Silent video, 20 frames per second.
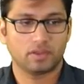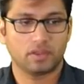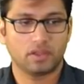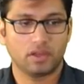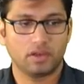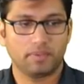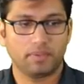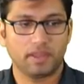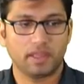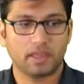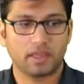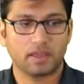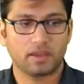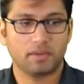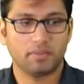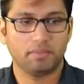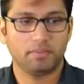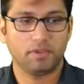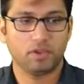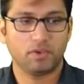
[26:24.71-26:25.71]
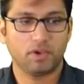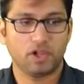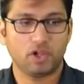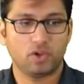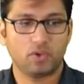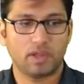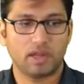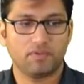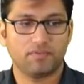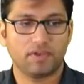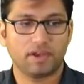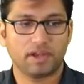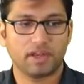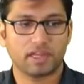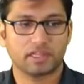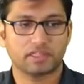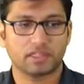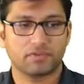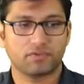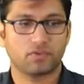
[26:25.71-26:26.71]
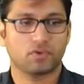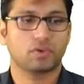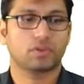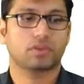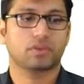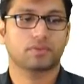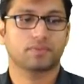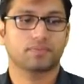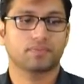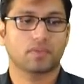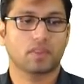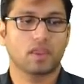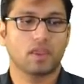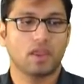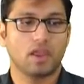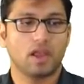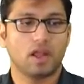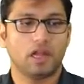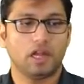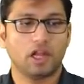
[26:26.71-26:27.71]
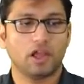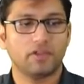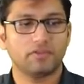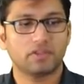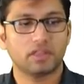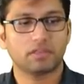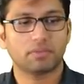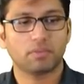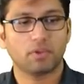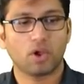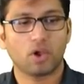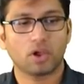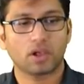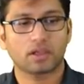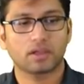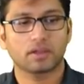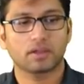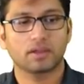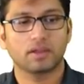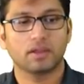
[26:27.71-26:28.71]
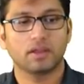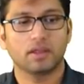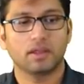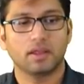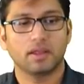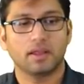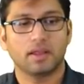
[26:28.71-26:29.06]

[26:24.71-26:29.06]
So there will be a mu into n1 reaction force. Now if this block